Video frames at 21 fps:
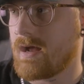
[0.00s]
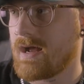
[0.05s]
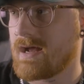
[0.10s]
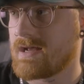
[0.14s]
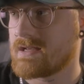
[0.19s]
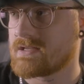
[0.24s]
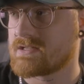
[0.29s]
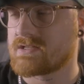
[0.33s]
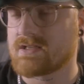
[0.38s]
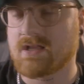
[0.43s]

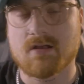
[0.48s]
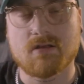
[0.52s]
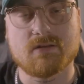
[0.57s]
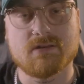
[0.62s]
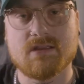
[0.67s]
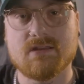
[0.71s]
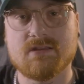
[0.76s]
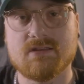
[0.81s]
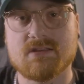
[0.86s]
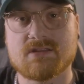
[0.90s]
as that I
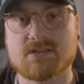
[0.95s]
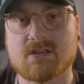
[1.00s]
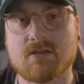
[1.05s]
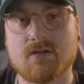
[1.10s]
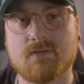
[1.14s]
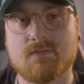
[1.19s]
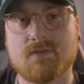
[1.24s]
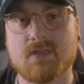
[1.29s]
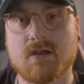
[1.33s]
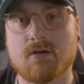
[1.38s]
needed to
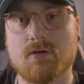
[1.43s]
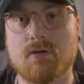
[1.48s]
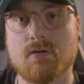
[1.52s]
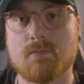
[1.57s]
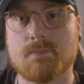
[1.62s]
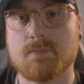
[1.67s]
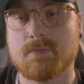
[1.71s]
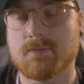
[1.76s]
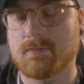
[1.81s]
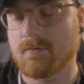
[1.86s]
cover that
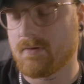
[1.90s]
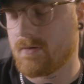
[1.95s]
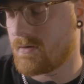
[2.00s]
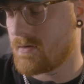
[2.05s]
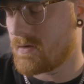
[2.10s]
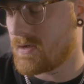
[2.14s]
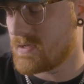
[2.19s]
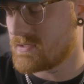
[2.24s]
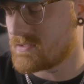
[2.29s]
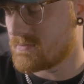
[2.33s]
up,
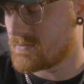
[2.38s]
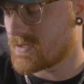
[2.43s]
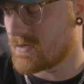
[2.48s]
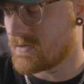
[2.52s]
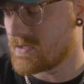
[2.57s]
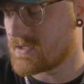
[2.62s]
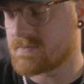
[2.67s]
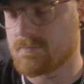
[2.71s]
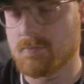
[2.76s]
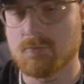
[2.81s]
as it was
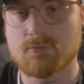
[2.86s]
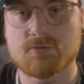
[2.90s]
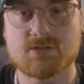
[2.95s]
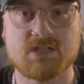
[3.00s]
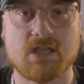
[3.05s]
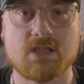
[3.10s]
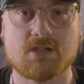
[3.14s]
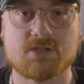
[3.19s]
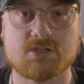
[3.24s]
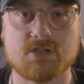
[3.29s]
only a small
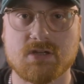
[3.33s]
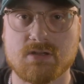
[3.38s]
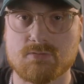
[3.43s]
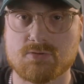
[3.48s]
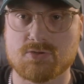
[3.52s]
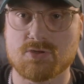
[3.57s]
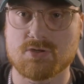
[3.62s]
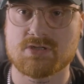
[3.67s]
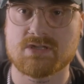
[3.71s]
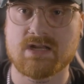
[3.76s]
section. It
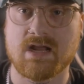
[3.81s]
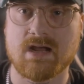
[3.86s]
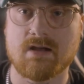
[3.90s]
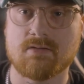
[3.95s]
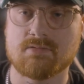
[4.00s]
was just